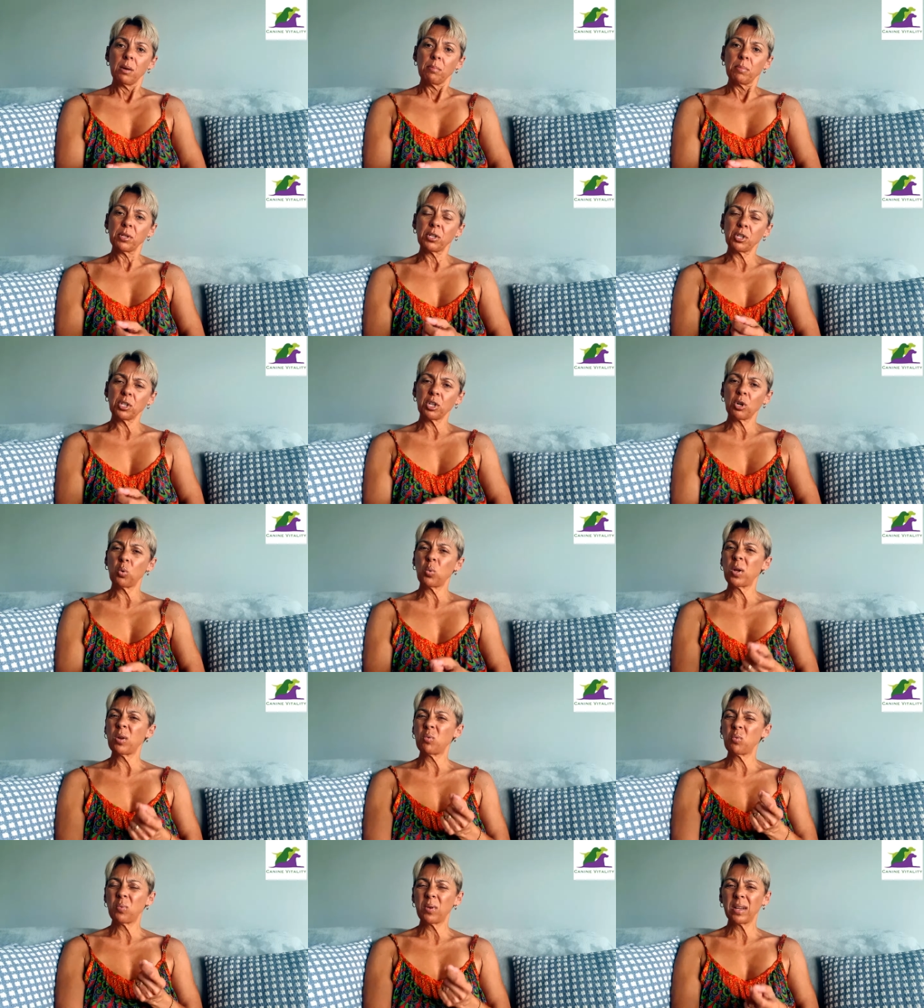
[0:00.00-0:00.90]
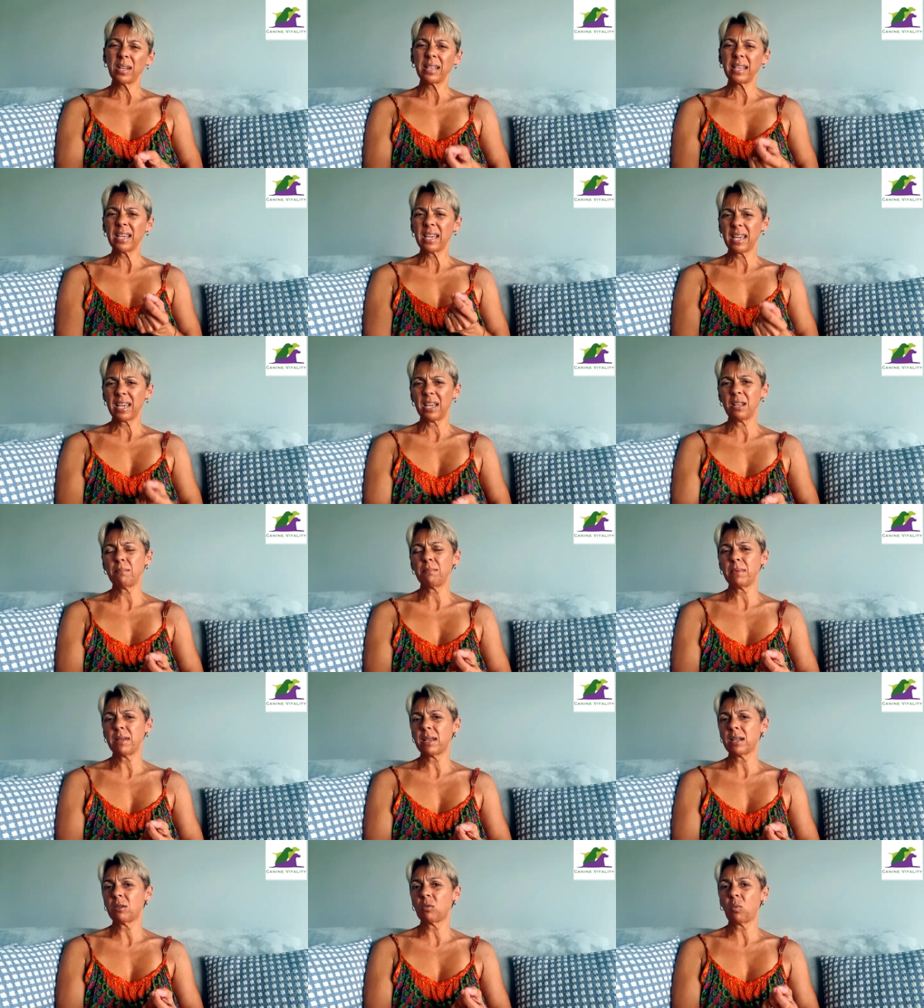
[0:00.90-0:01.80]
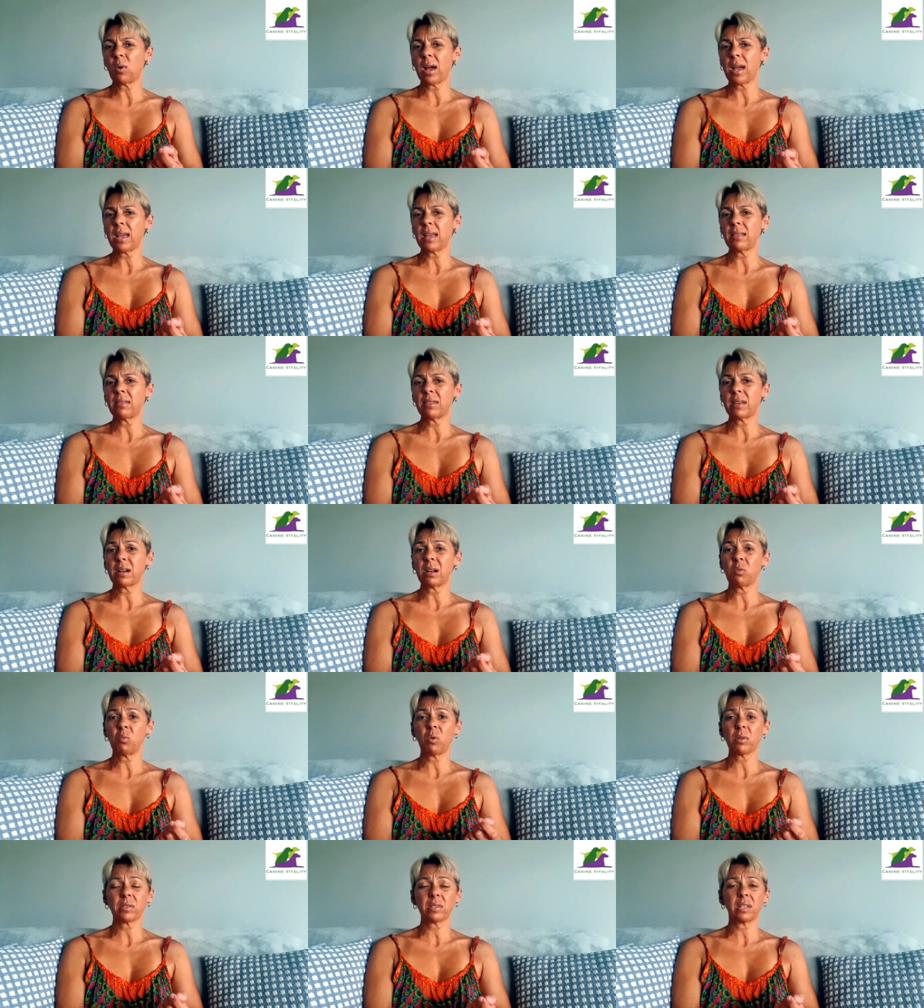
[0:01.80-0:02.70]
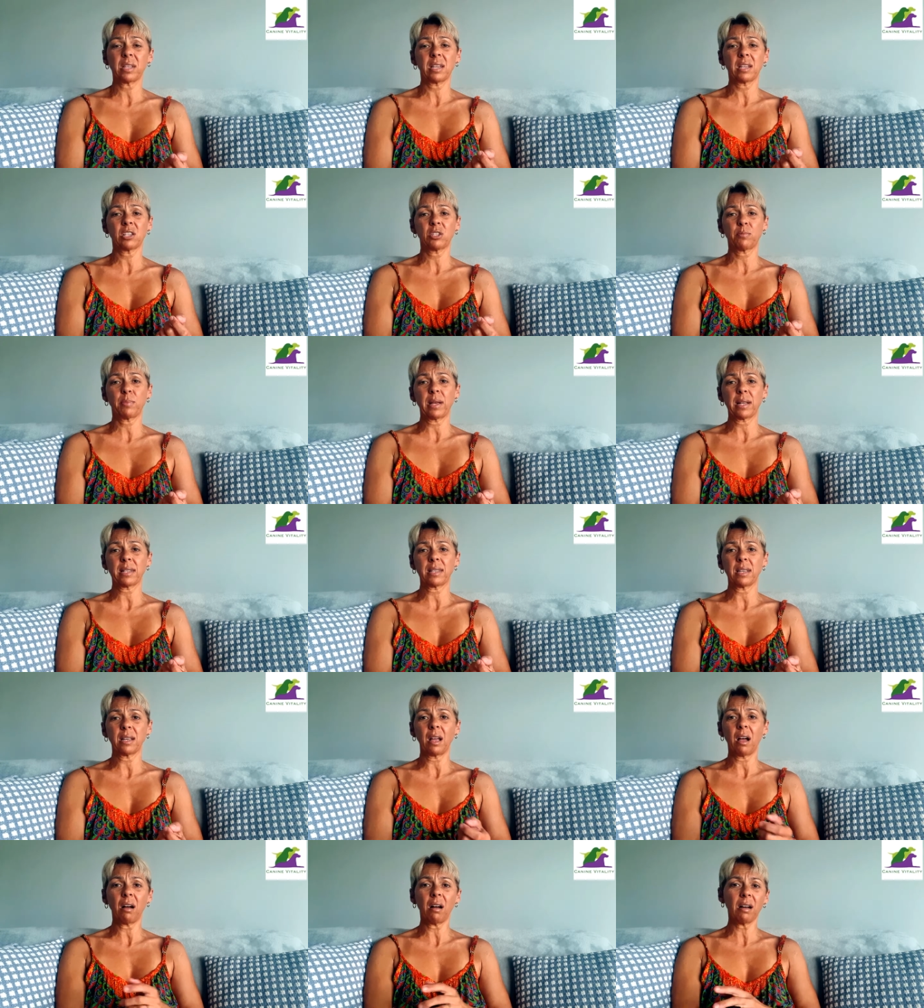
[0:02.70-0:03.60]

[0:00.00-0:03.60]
But you know, it really hit me in a way that I wasn't expecting.